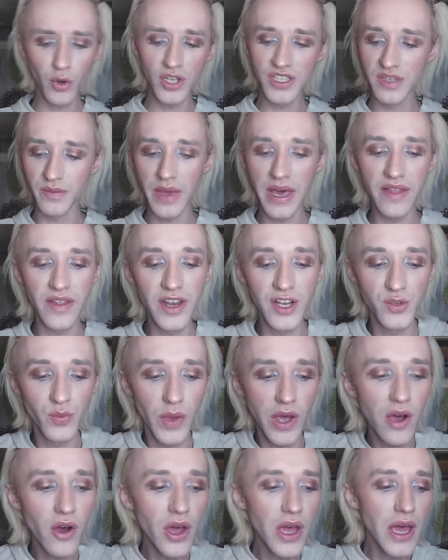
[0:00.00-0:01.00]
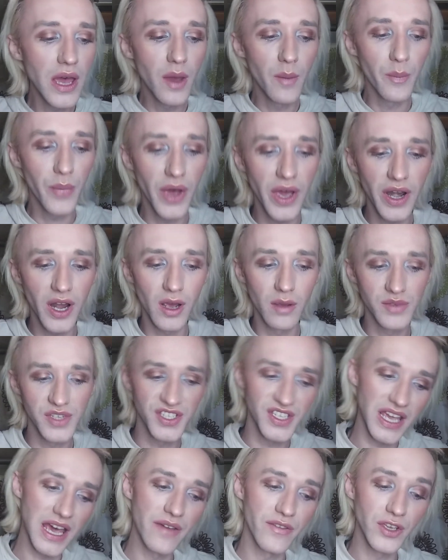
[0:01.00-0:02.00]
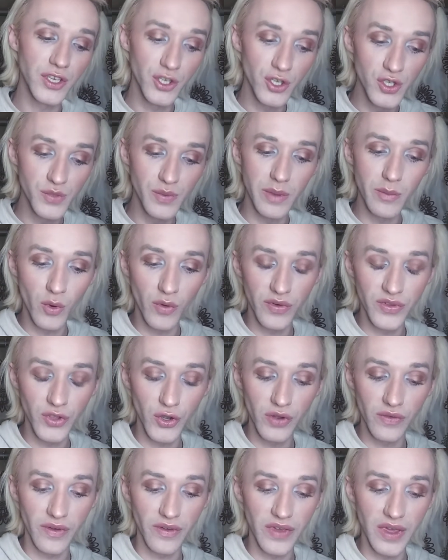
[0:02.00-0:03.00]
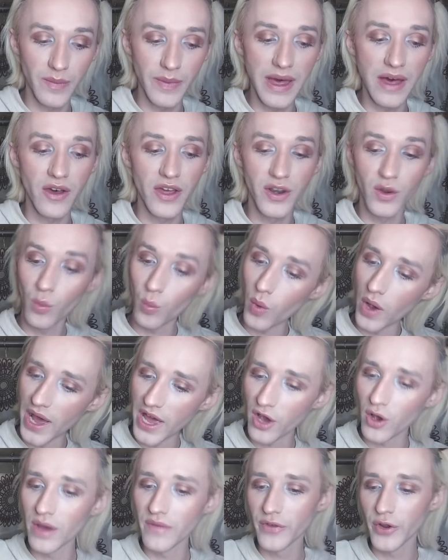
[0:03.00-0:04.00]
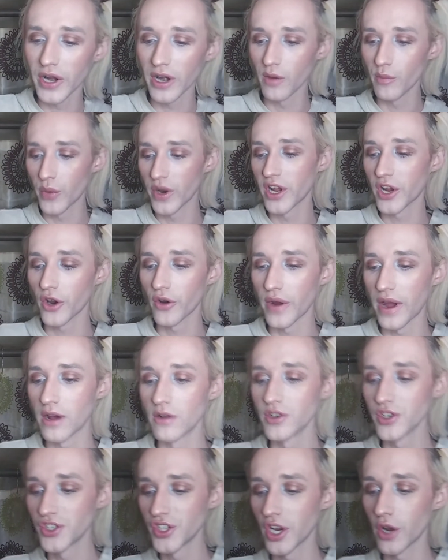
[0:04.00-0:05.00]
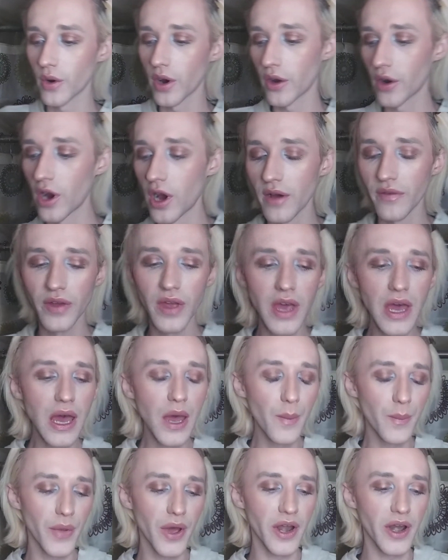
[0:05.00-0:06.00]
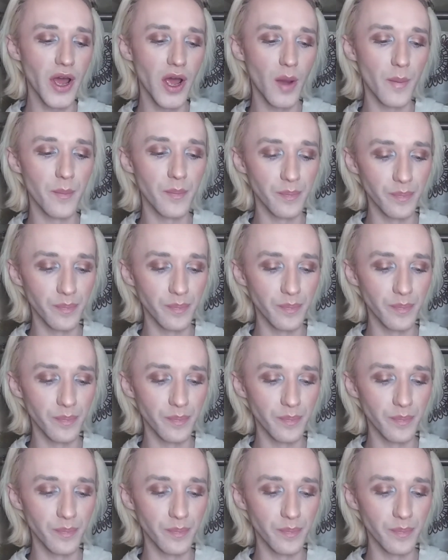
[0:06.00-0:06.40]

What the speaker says: bronzing palette as well. But since I haven't used my Morphe 35K palette in a while, I figured I'd break her out and show her off. But I